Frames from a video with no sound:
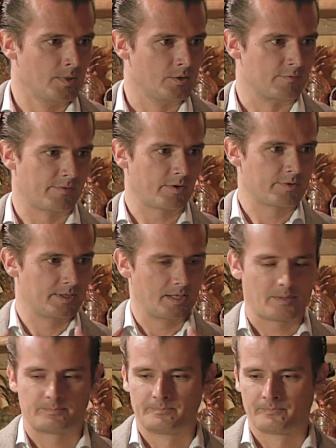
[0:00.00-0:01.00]
You frost it
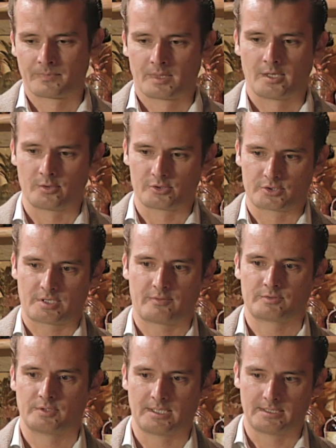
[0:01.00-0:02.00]
up and just
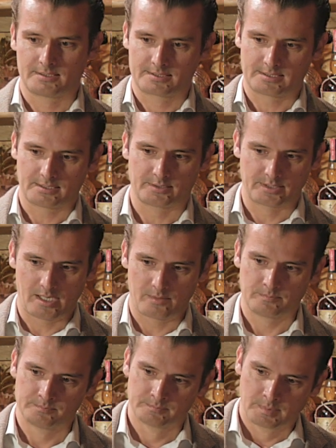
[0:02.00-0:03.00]
have to let it settle
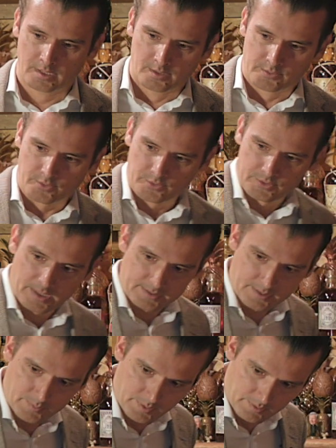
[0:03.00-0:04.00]
down. So it's
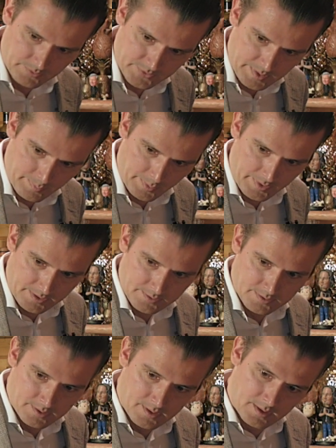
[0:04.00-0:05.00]
nicely will separate,
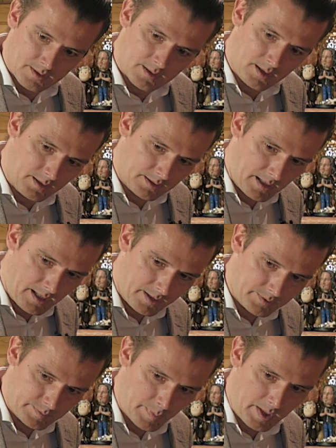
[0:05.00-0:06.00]
and the head
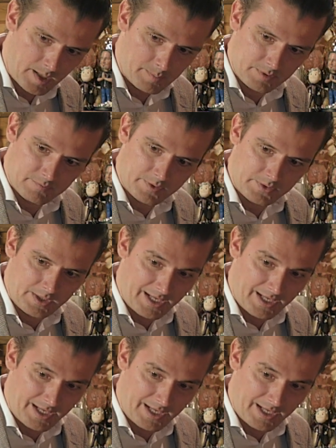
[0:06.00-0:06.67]
is becoming very